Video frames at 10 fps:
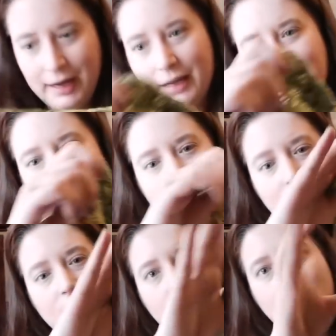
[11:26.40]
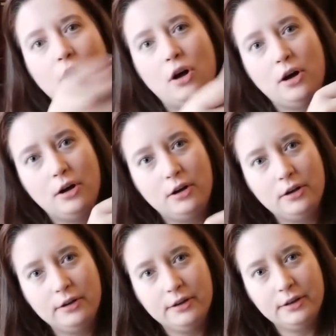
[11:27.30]
And the
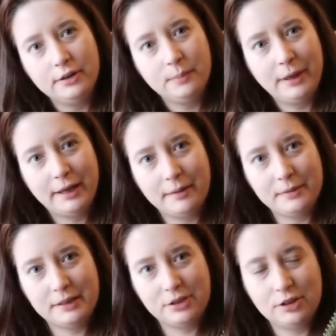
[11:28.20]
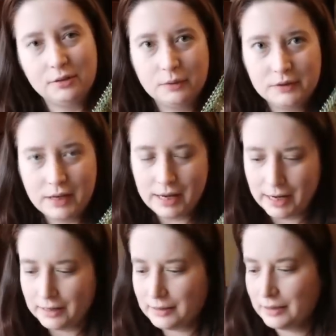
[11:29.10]
long pickup stitches was day
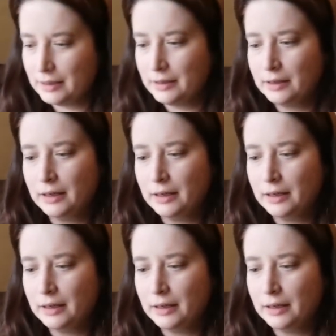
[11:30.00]
8.